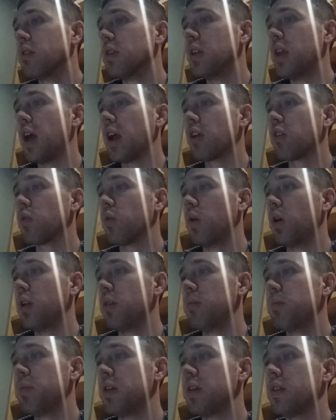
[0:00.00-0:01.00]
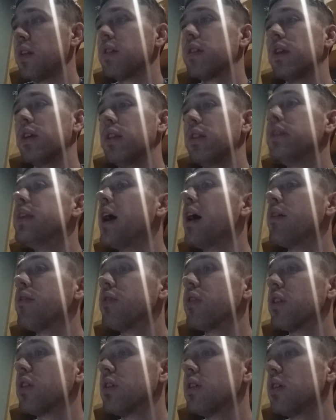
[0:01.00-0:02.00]
The next one, business
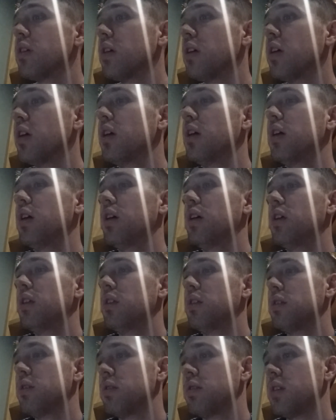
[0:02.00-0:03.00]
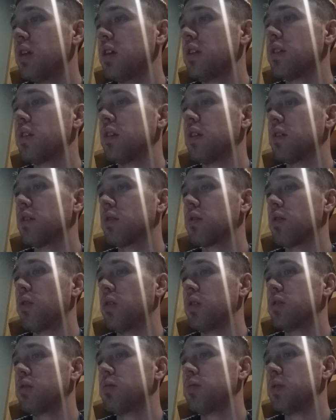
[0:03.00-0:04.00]
endeavor. This is
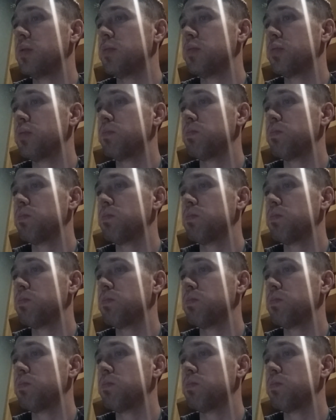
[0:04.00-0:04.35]
going to be